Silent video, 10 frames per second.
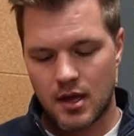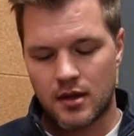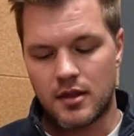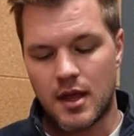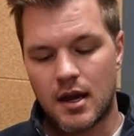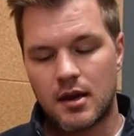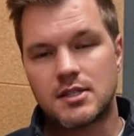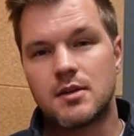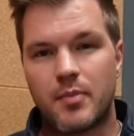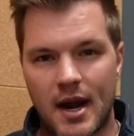then
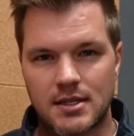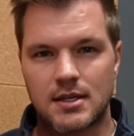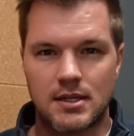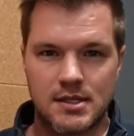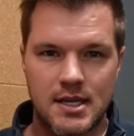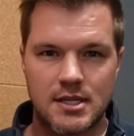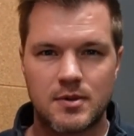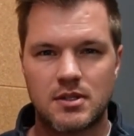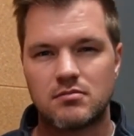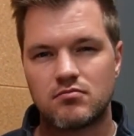it's a practical
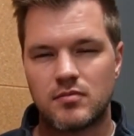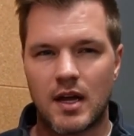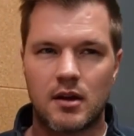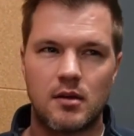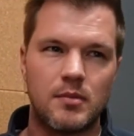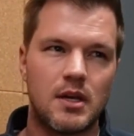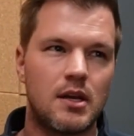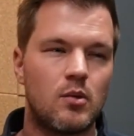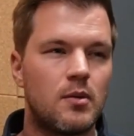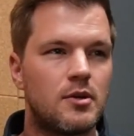assessment that can be
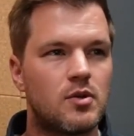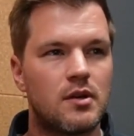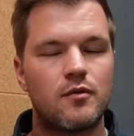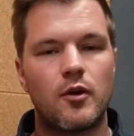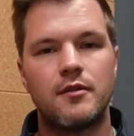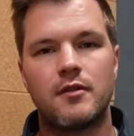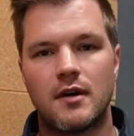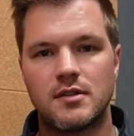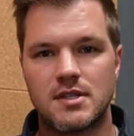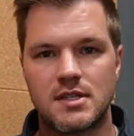anywhere between
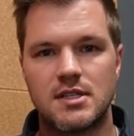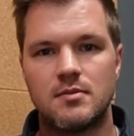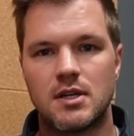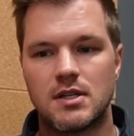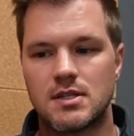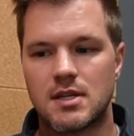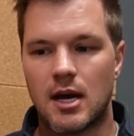forty-five to sixty minutes,